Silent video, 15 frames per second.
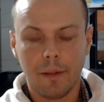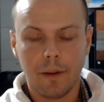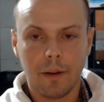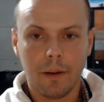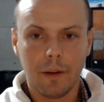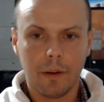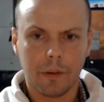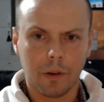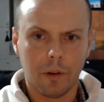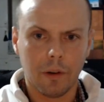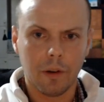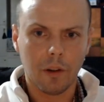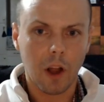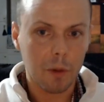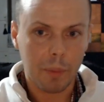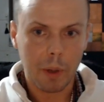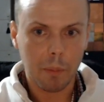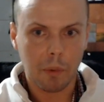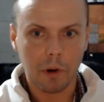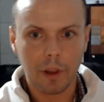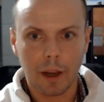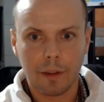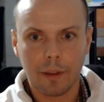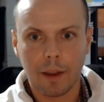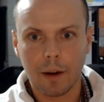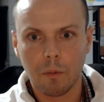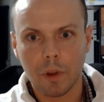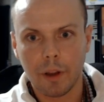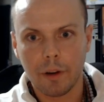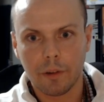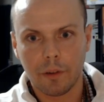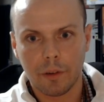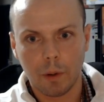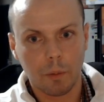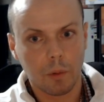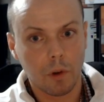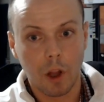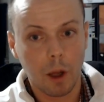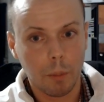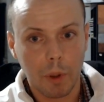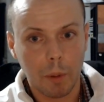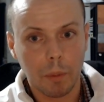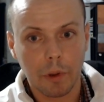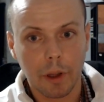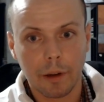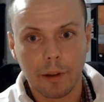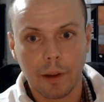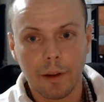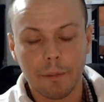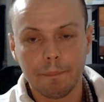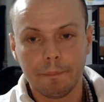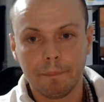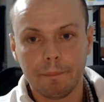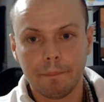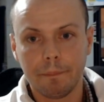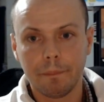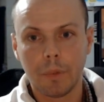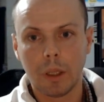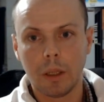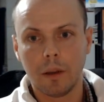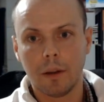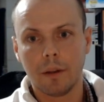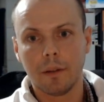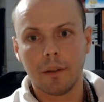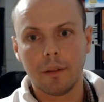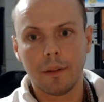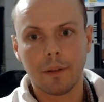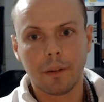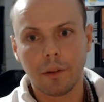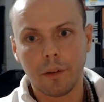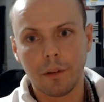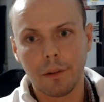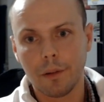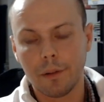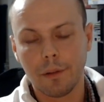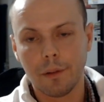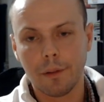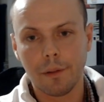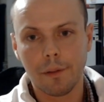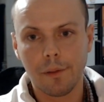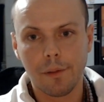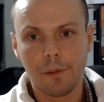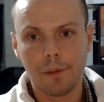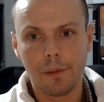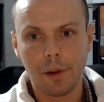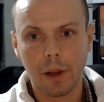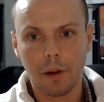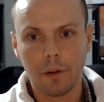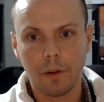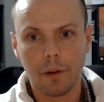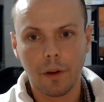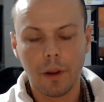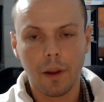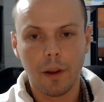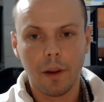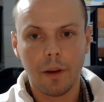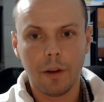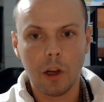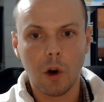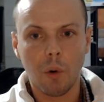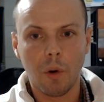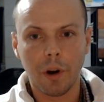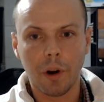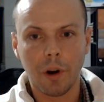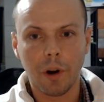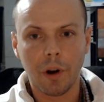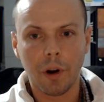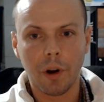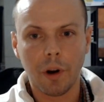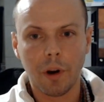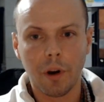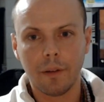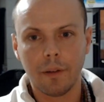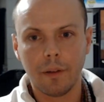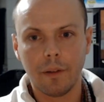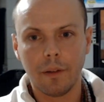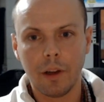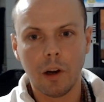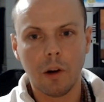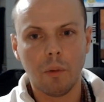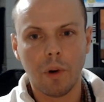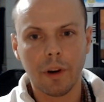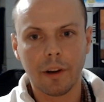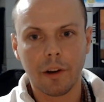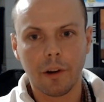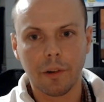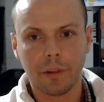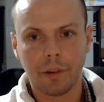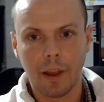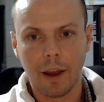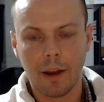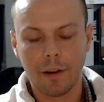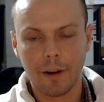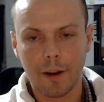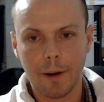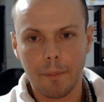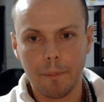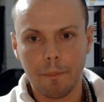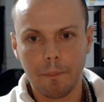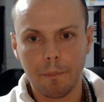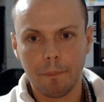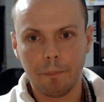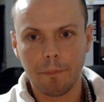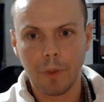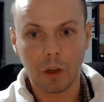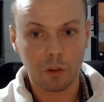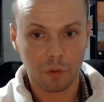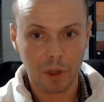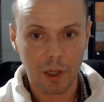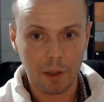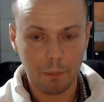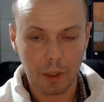So a lot of people are like that in relationships. A lot of people like that. So you know, you don't want to go to that extreme.